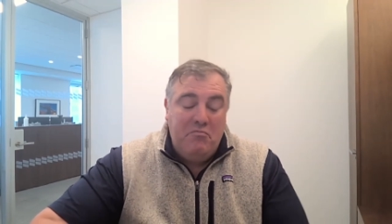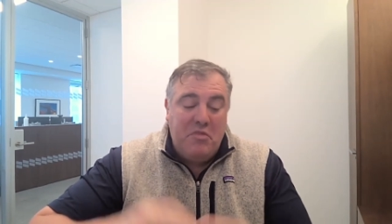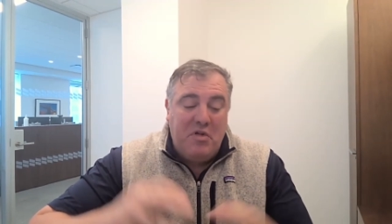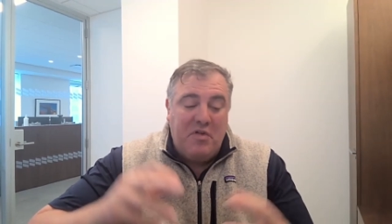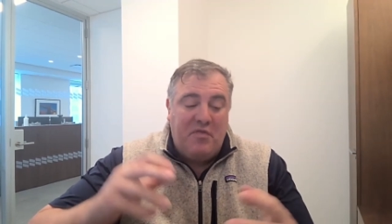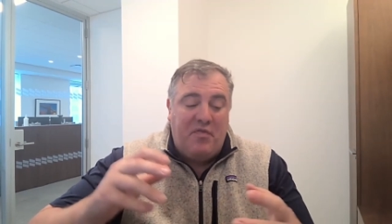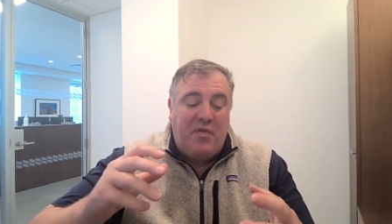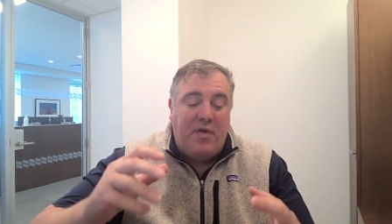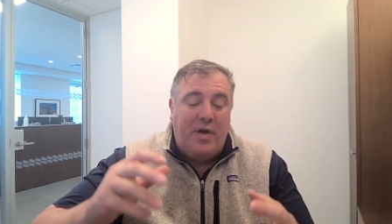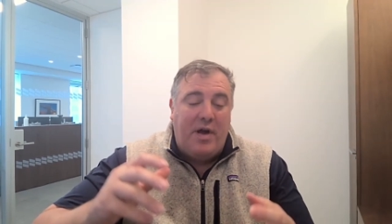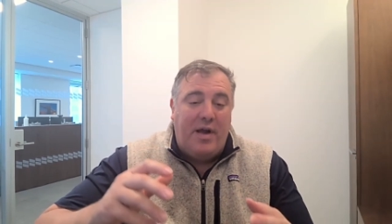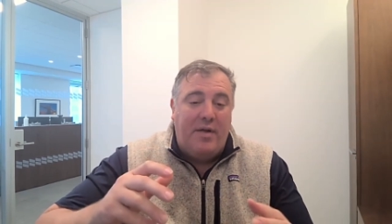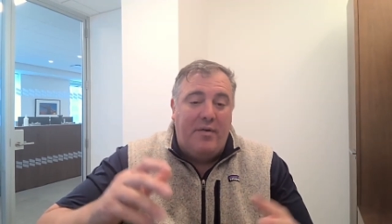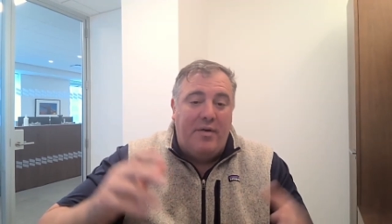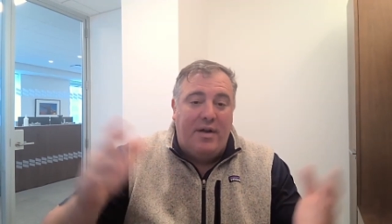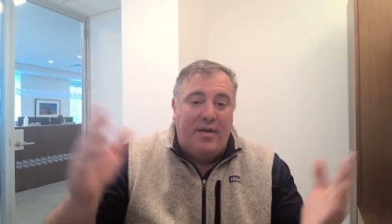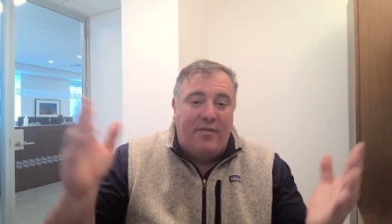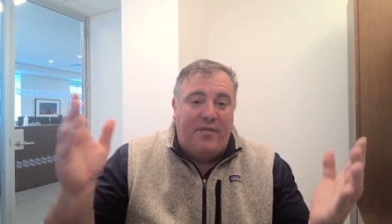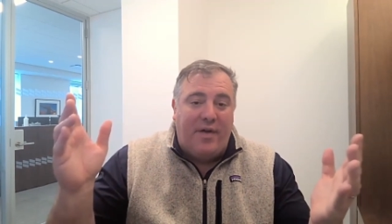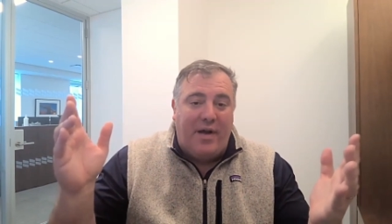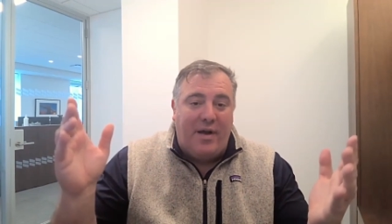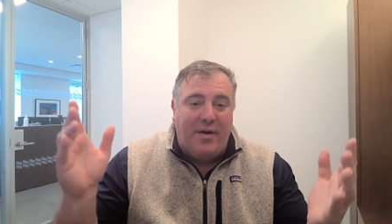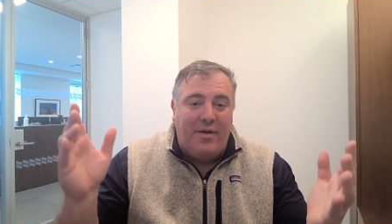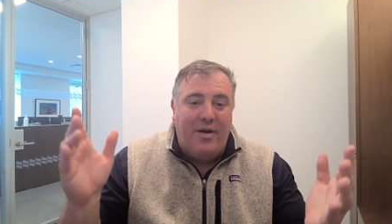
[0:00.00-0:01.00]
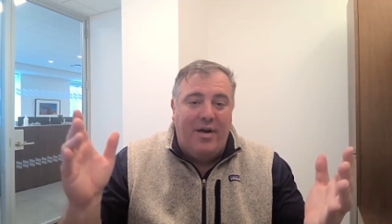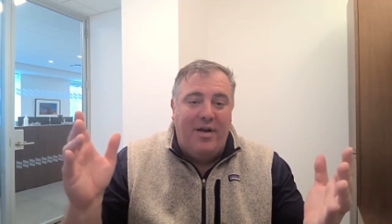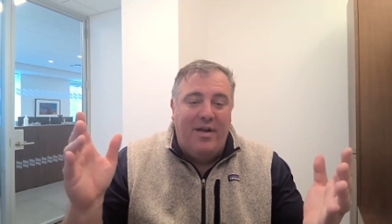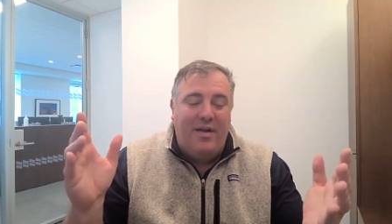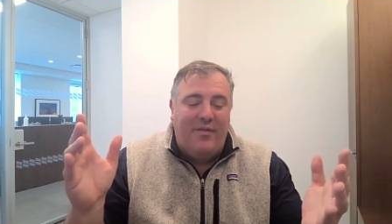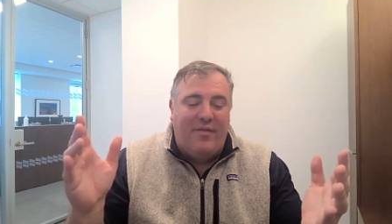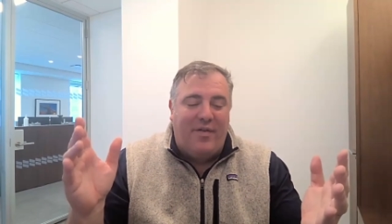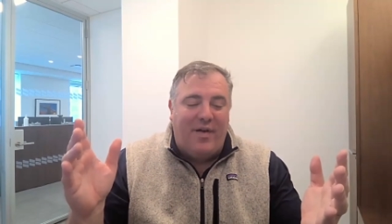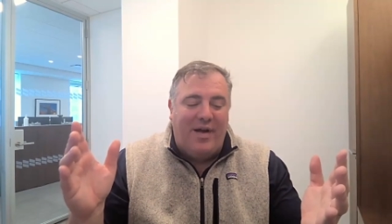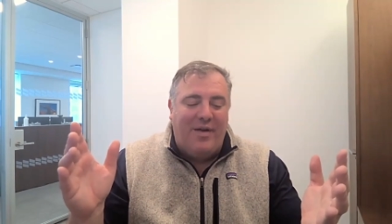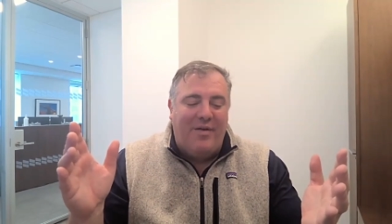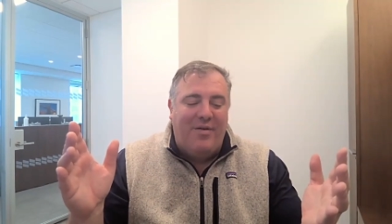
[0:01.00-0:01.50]
if
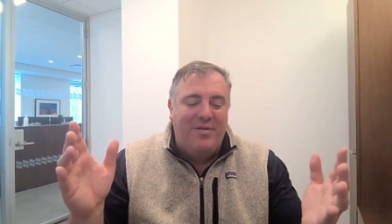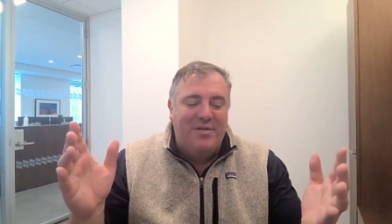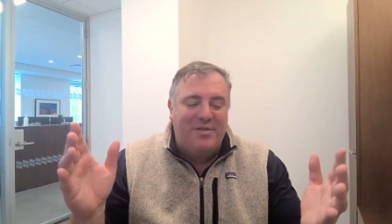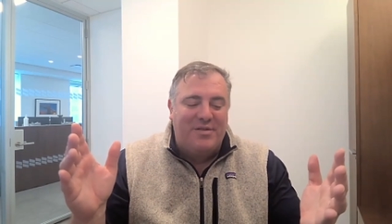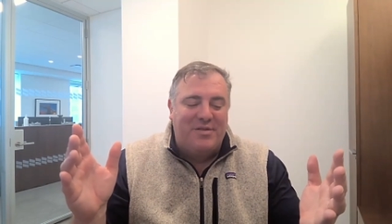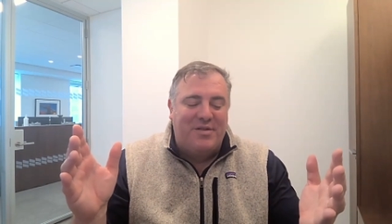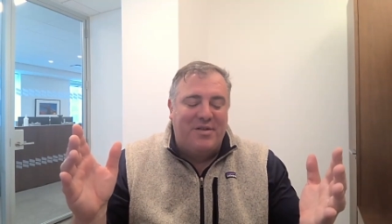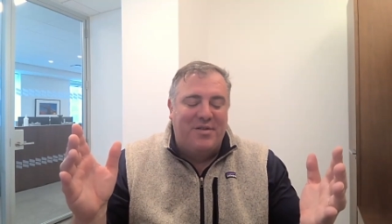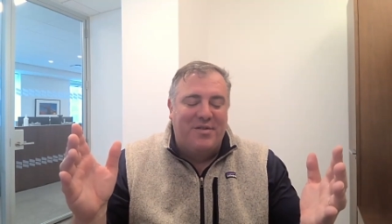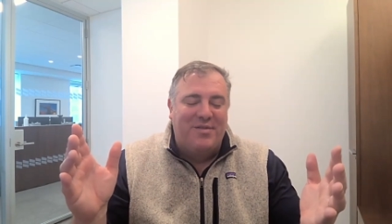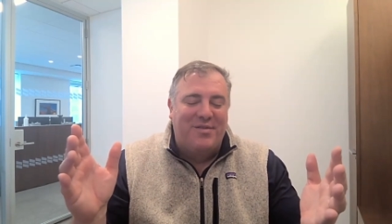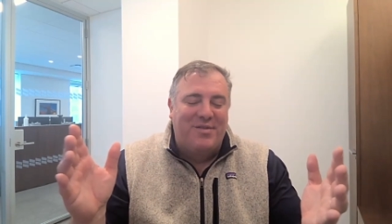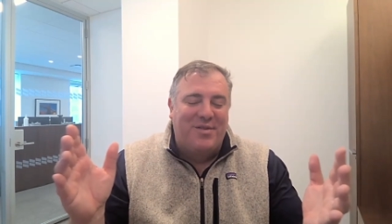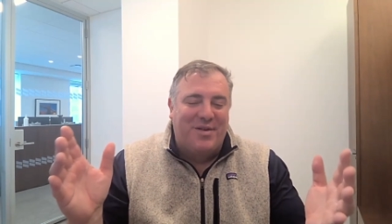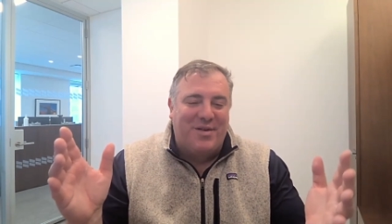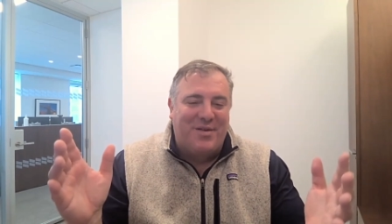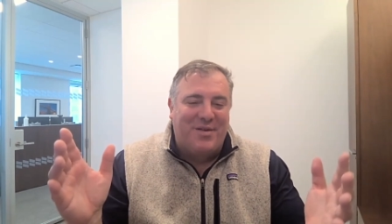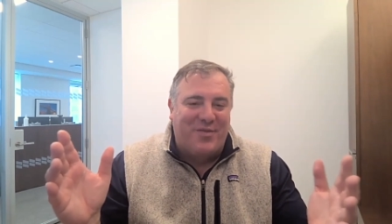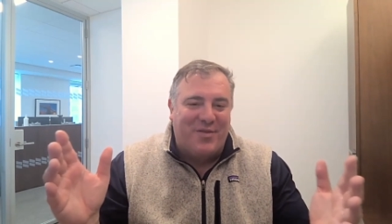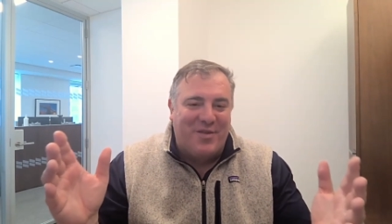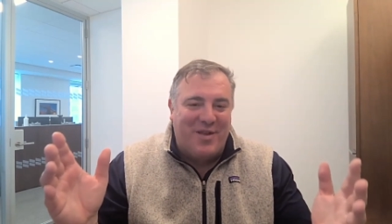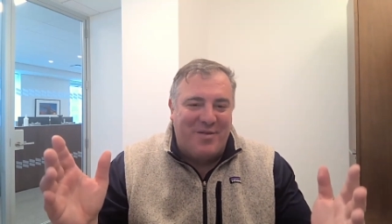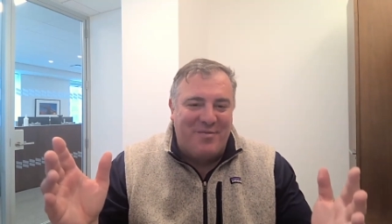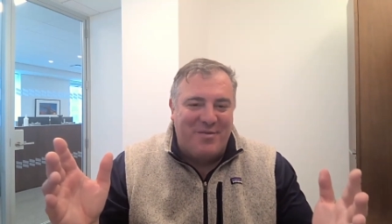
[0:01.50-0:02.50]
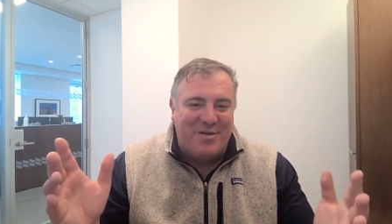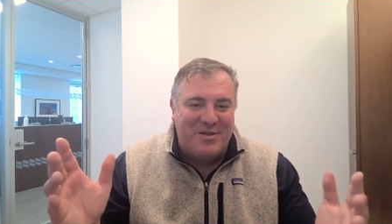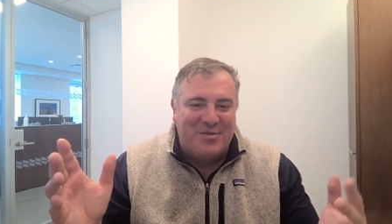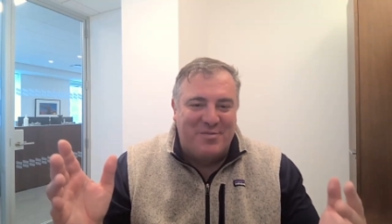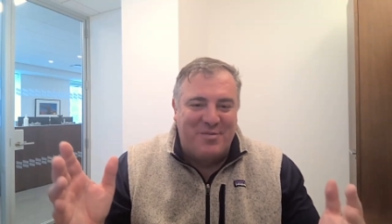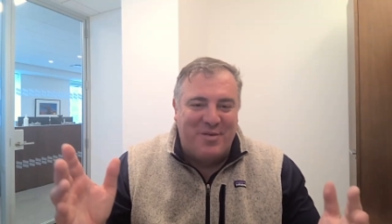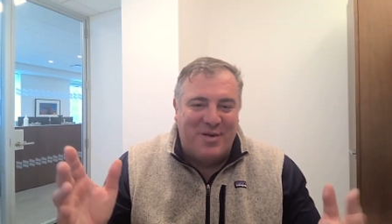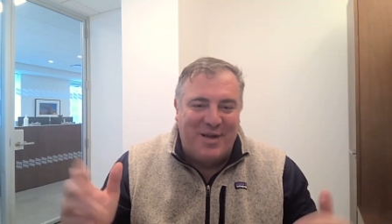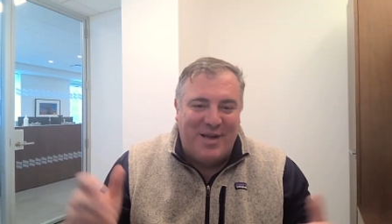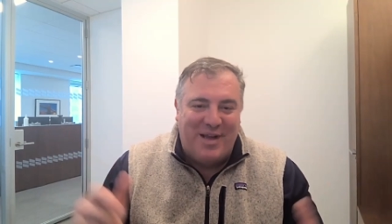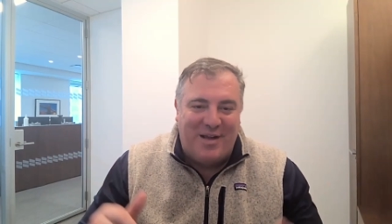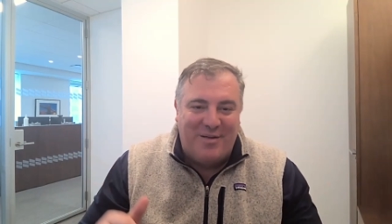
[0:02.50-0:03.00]
I was looking for that much
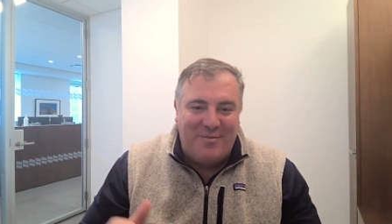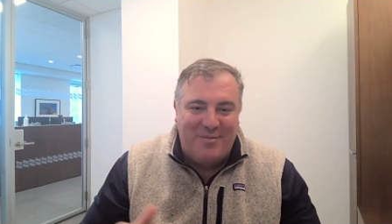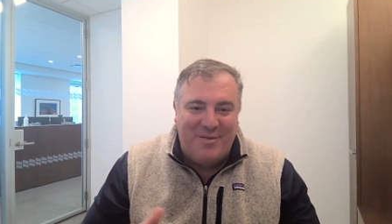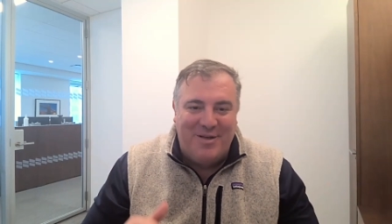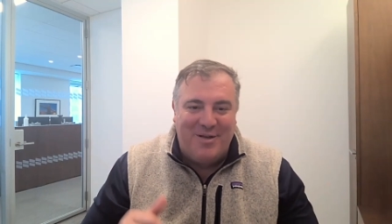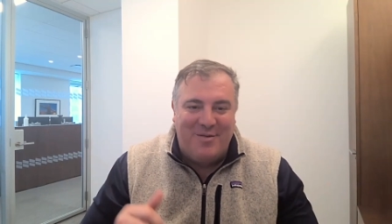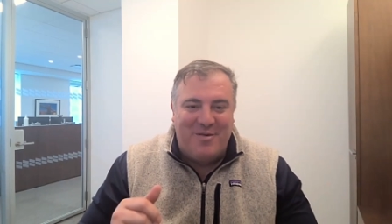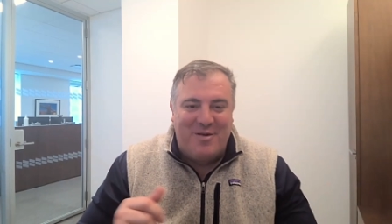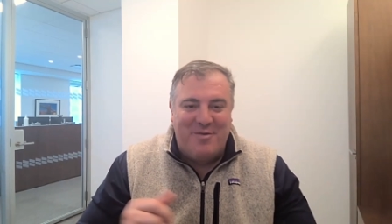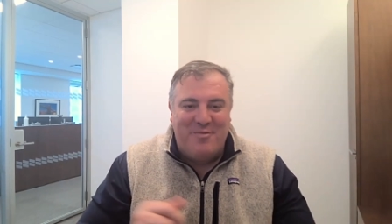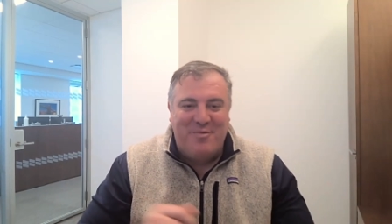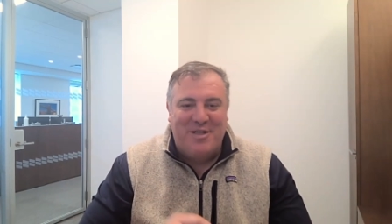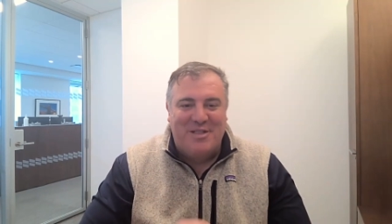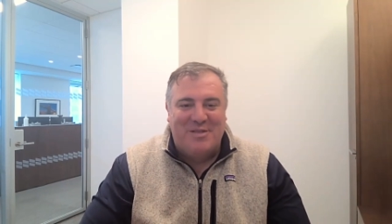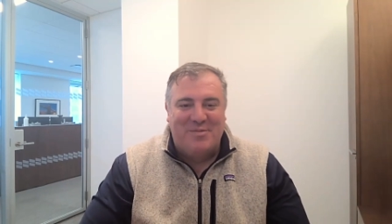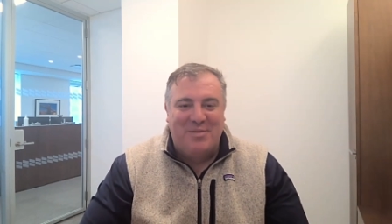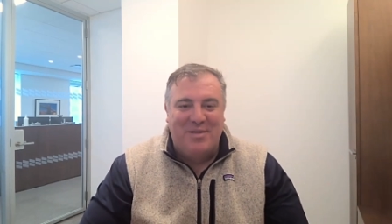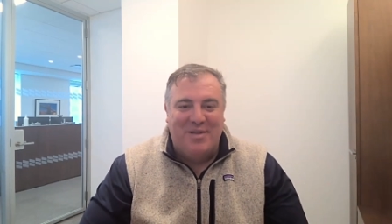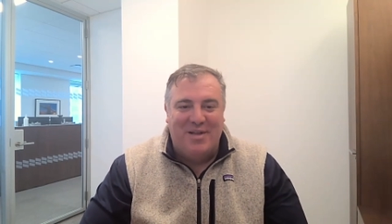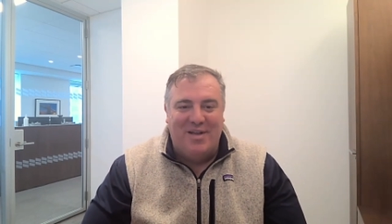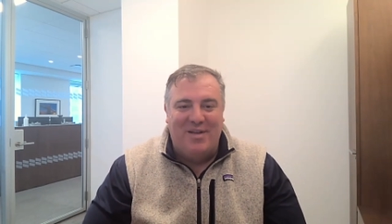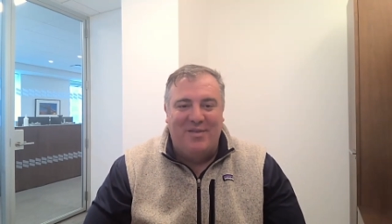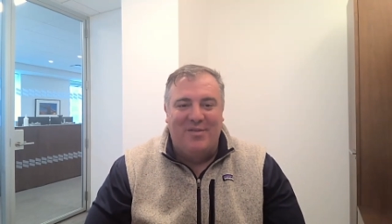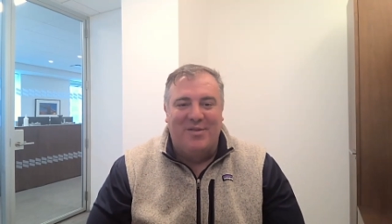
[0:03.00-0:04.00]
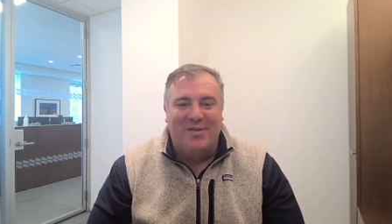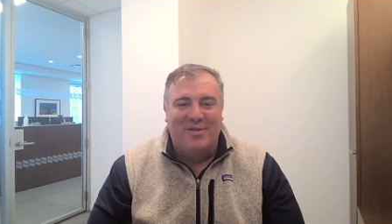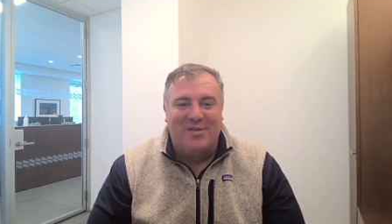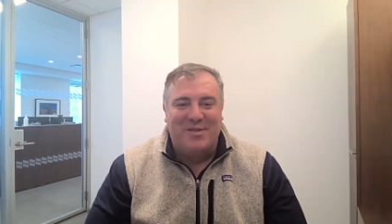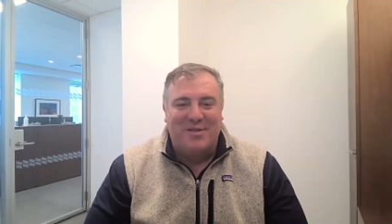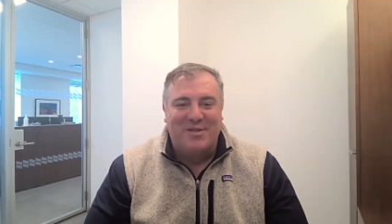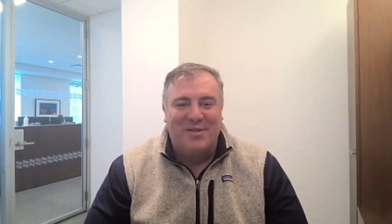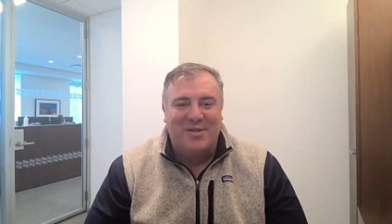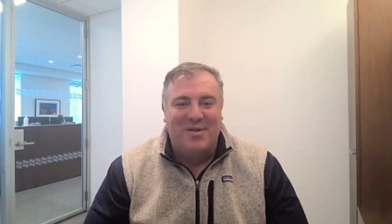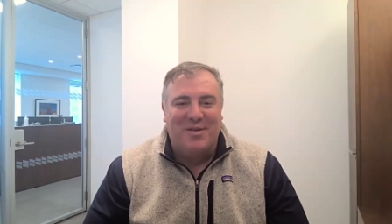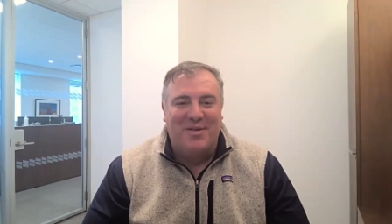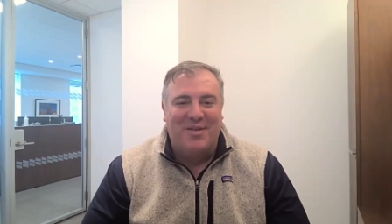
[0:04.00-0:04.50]
money, I'd be on my best behavior
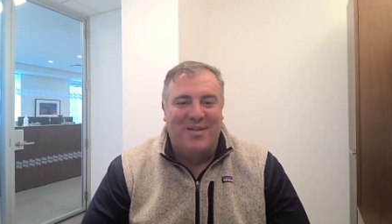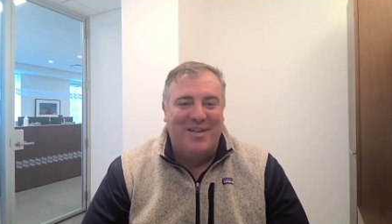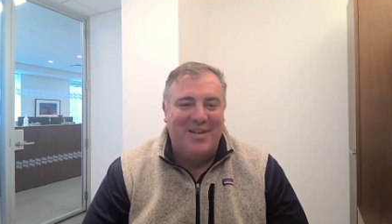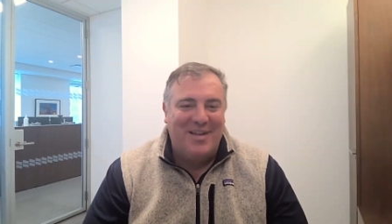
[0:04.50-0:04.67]
too.